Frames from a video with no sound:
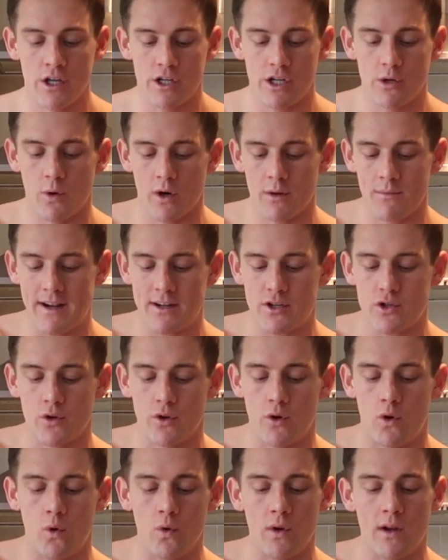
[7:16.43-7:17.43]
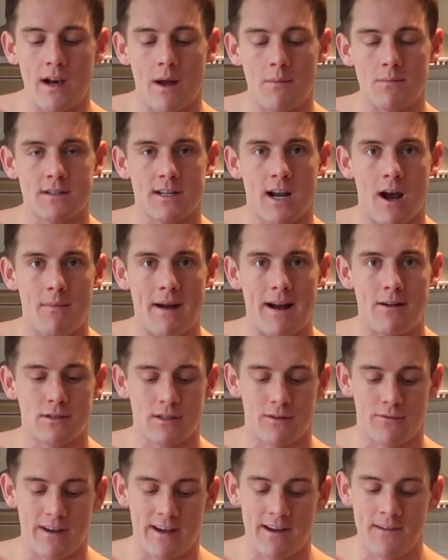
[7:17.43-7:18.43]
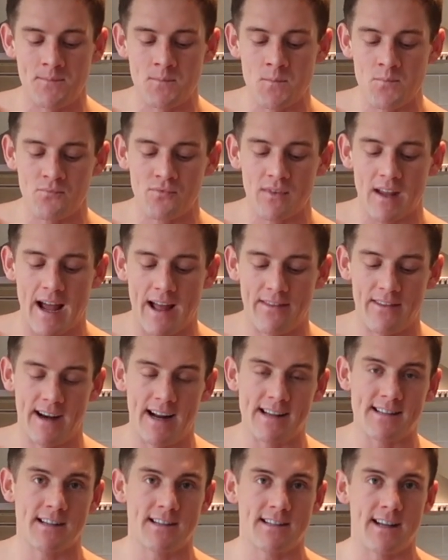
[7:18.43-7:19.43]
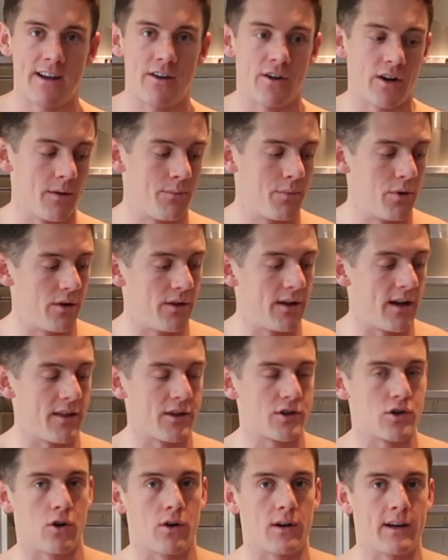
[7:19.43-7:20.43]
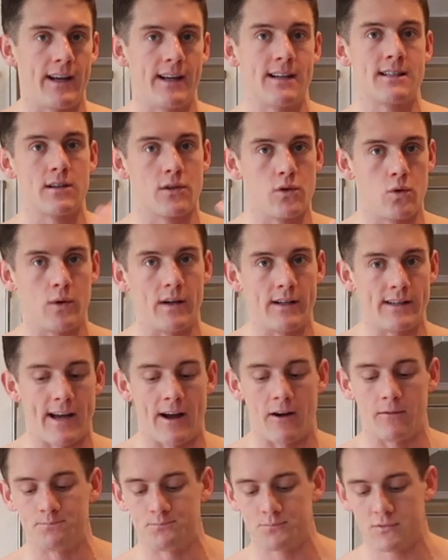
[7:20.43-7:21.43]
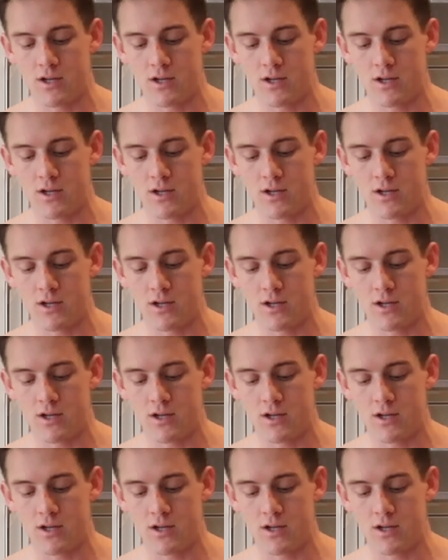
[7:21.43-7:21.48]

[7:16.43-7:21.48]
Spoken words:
You want to make sure that all the lumps come out of it. And then, as I say, you're going to put the other chocolate in to cool it down.